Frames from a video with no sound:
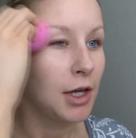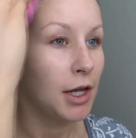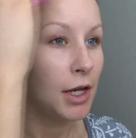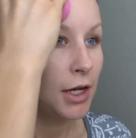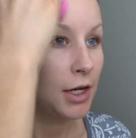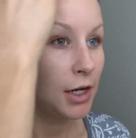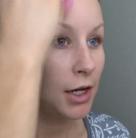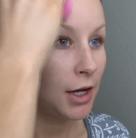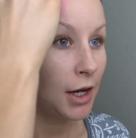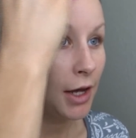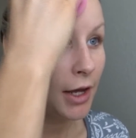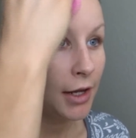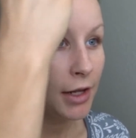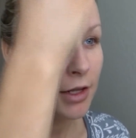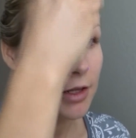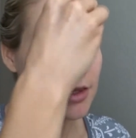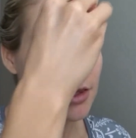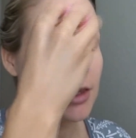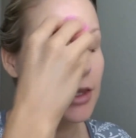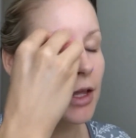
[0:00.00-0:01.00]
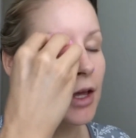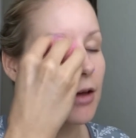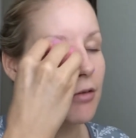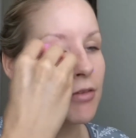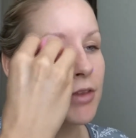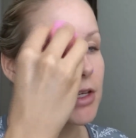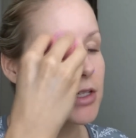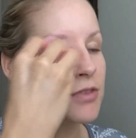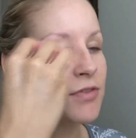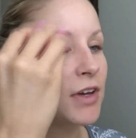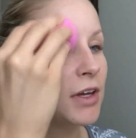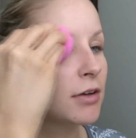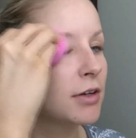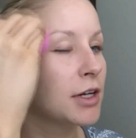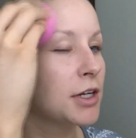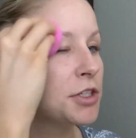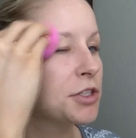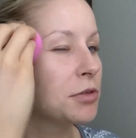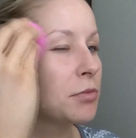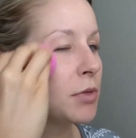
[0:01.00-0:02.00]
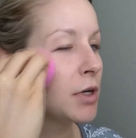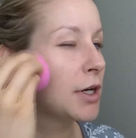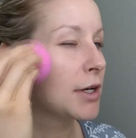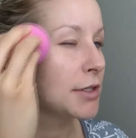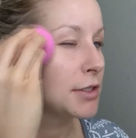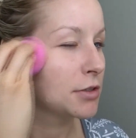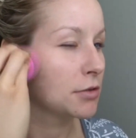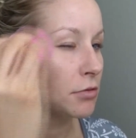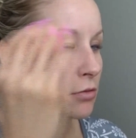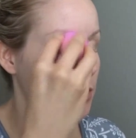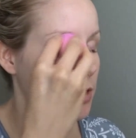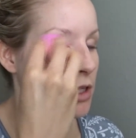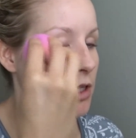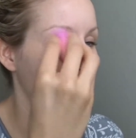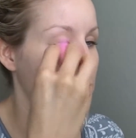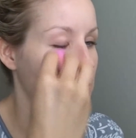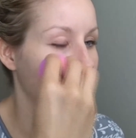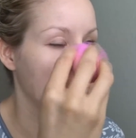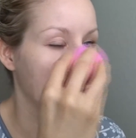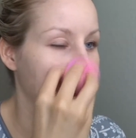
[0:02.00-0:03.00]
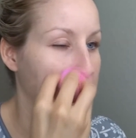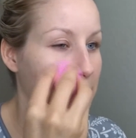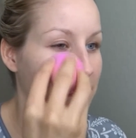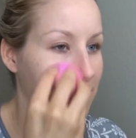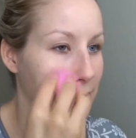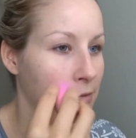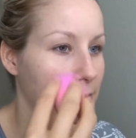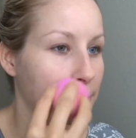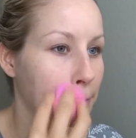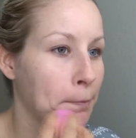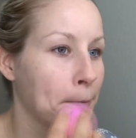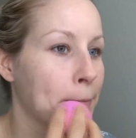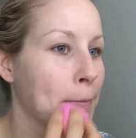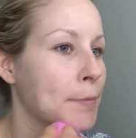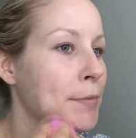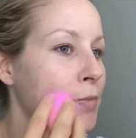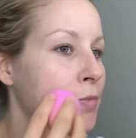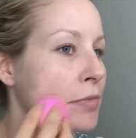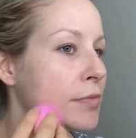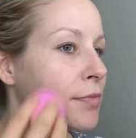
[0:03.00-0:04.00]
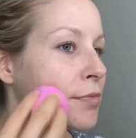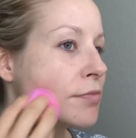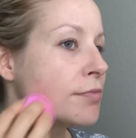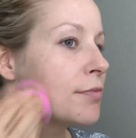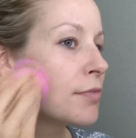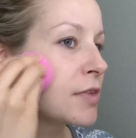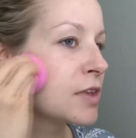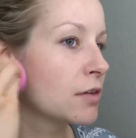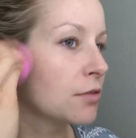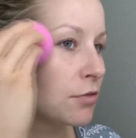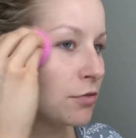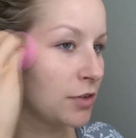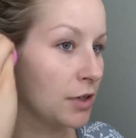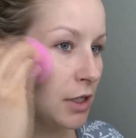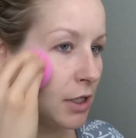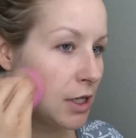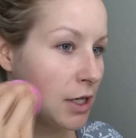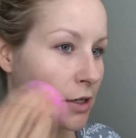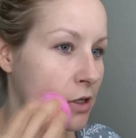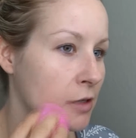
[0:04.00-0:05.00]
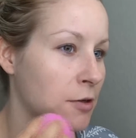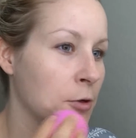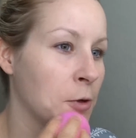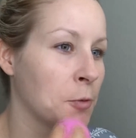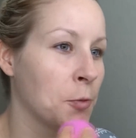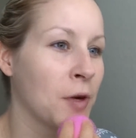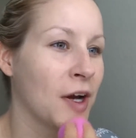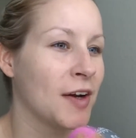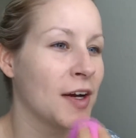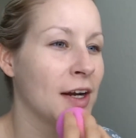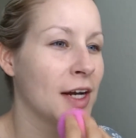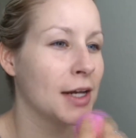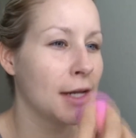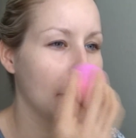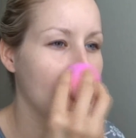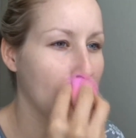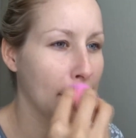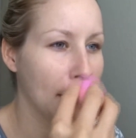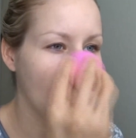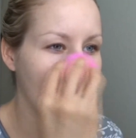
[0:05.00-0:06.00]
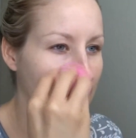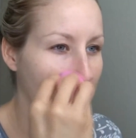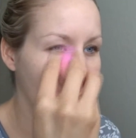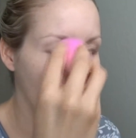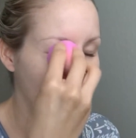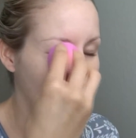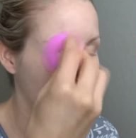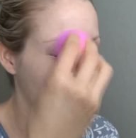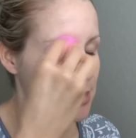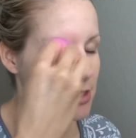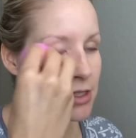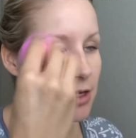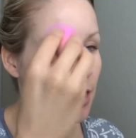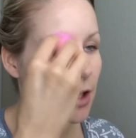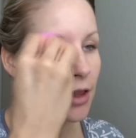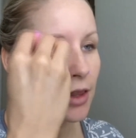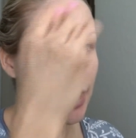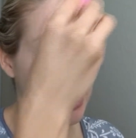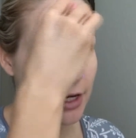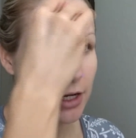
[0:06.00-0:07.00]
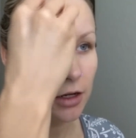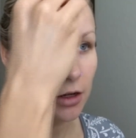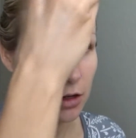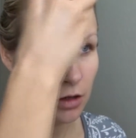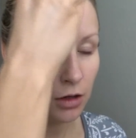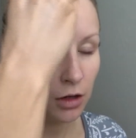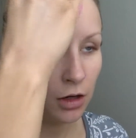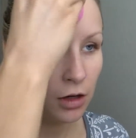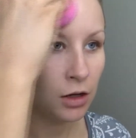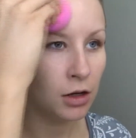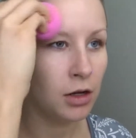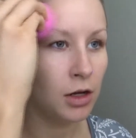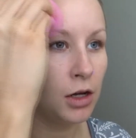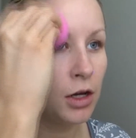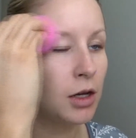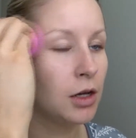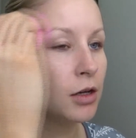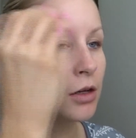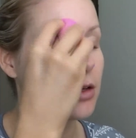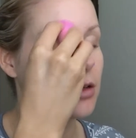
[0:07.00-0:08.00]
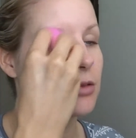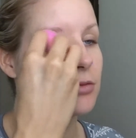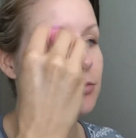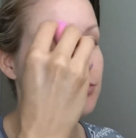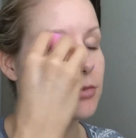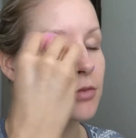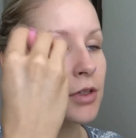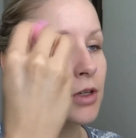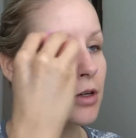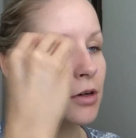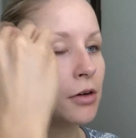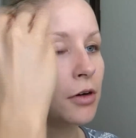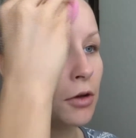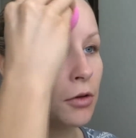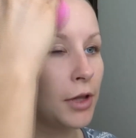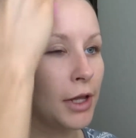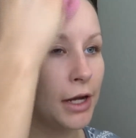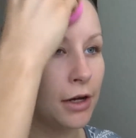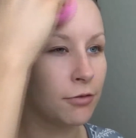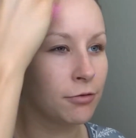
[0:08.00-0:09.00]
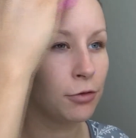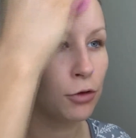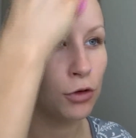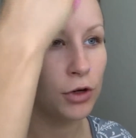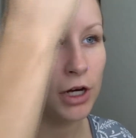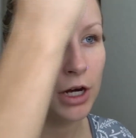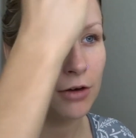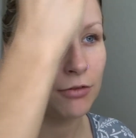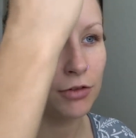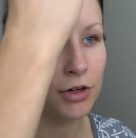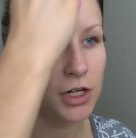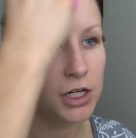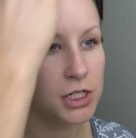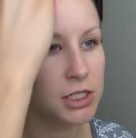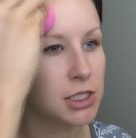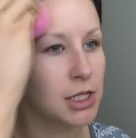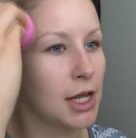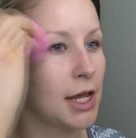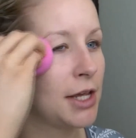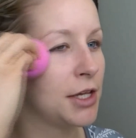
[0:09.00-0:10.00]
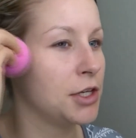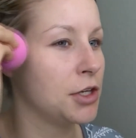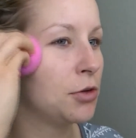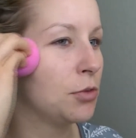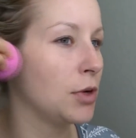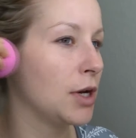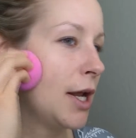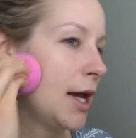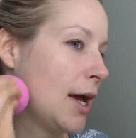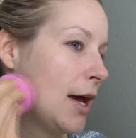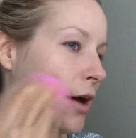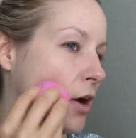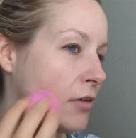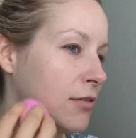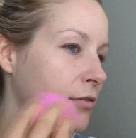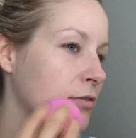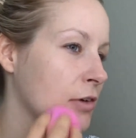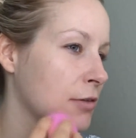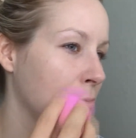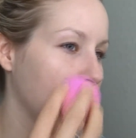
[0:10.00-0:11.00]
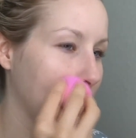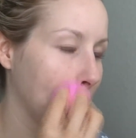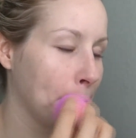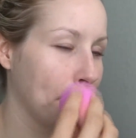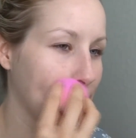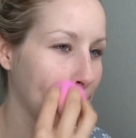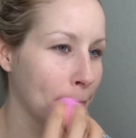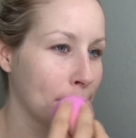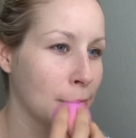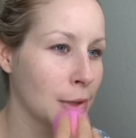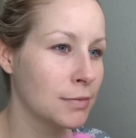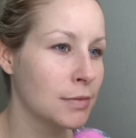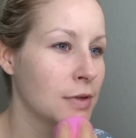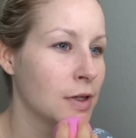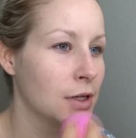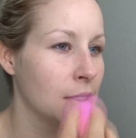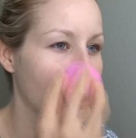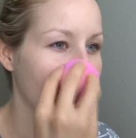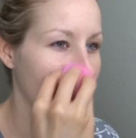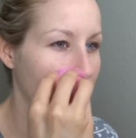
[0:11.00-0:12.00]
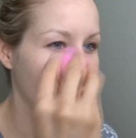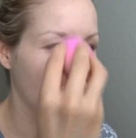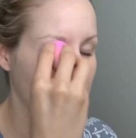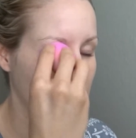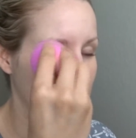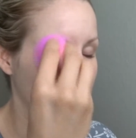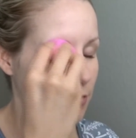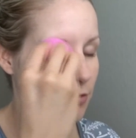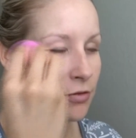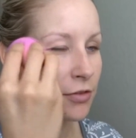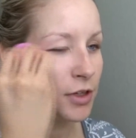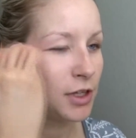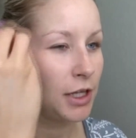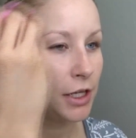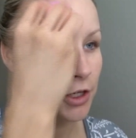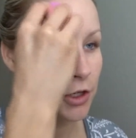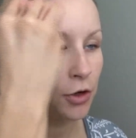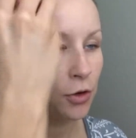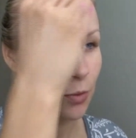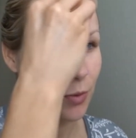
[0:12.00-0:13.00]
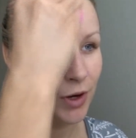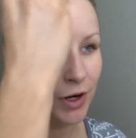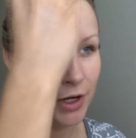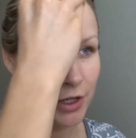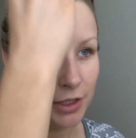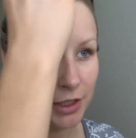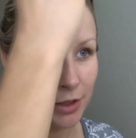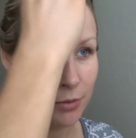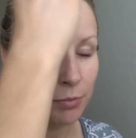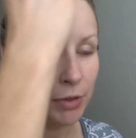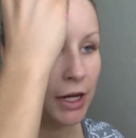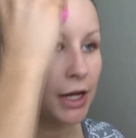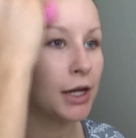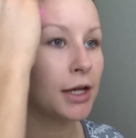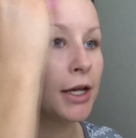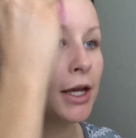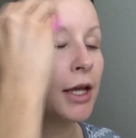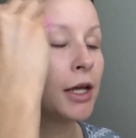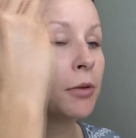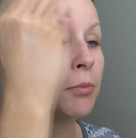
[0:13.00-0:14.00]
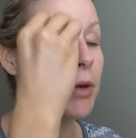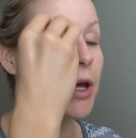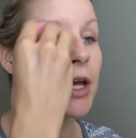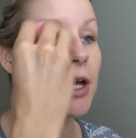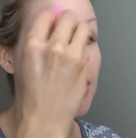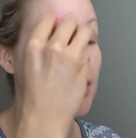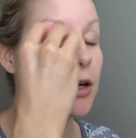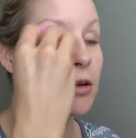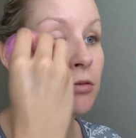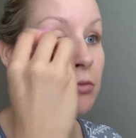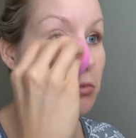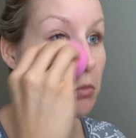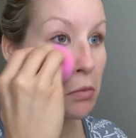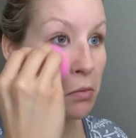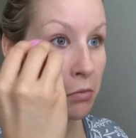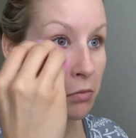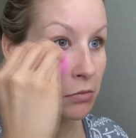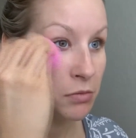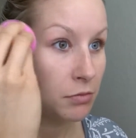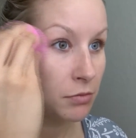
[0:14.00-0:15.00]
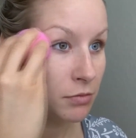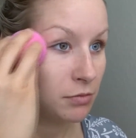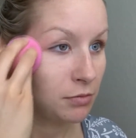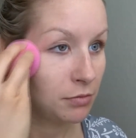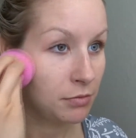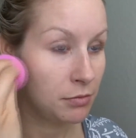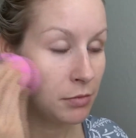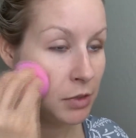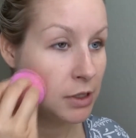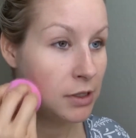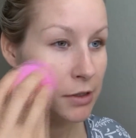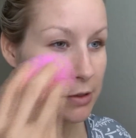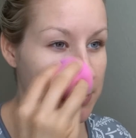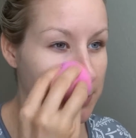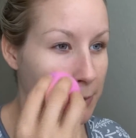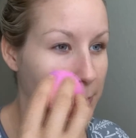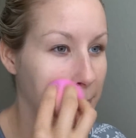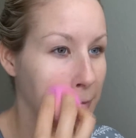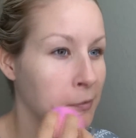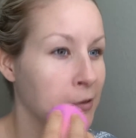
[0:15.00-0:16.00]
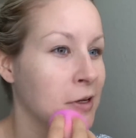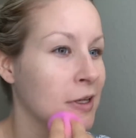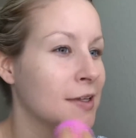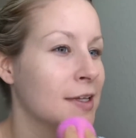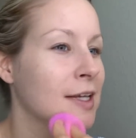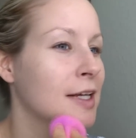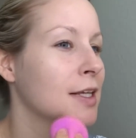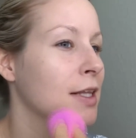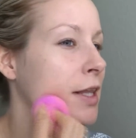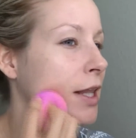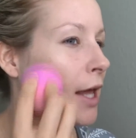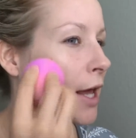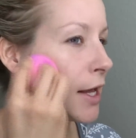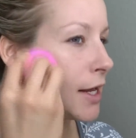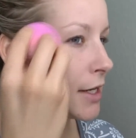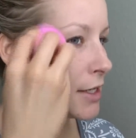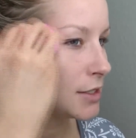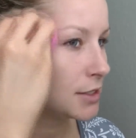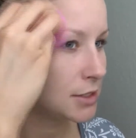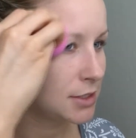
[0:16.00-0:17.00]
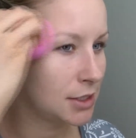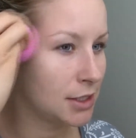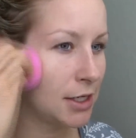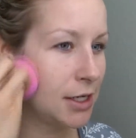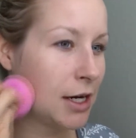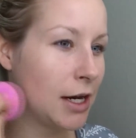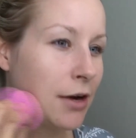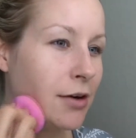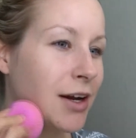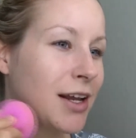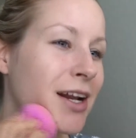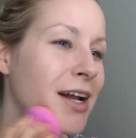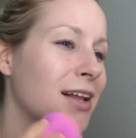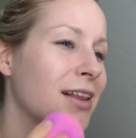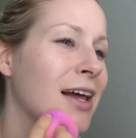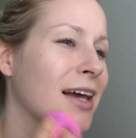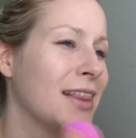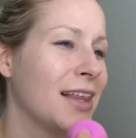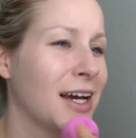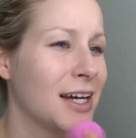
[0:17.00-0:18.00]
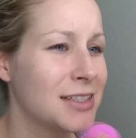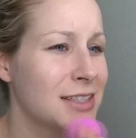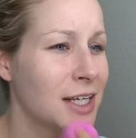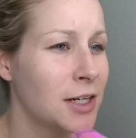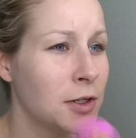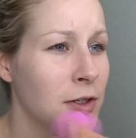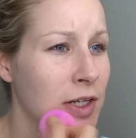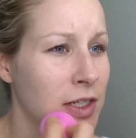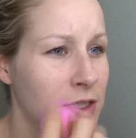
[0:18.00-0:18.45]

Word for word: And I love this foundation because it really doesn't even feel like you're wearing any. And it's not like, I don't know, like a full coverage like you would have, I feel like you're wearing like pancake makeup, but it's really light and airy, and I like that because I don't